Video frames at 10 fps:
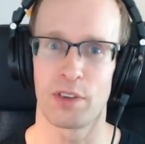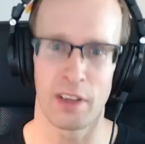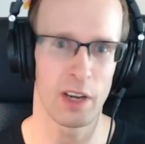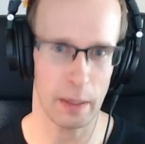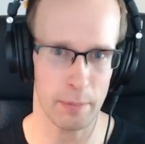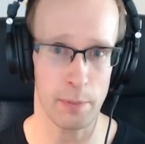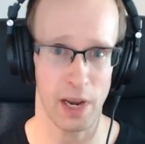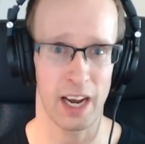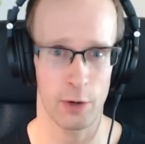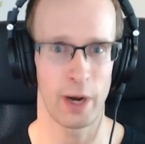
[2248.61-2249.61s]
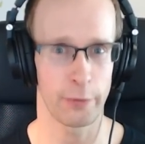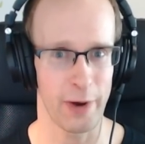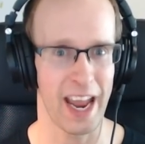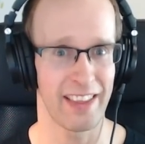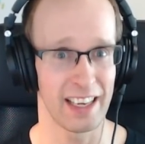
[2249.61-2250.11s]
you know, like people are quite
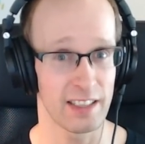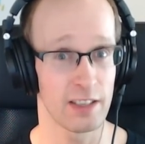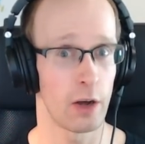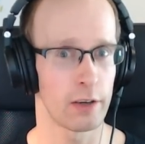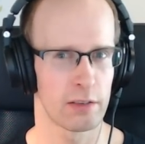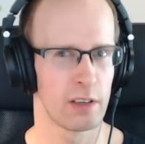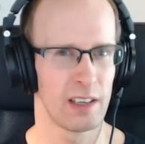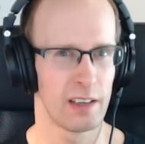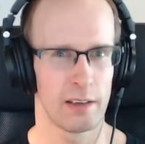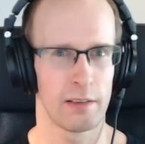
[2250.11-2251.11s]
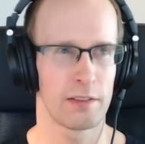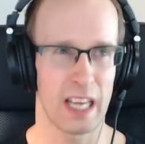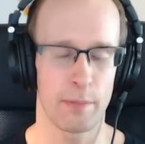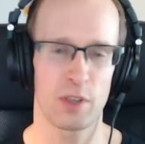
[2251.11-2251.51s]
aware that it's not some.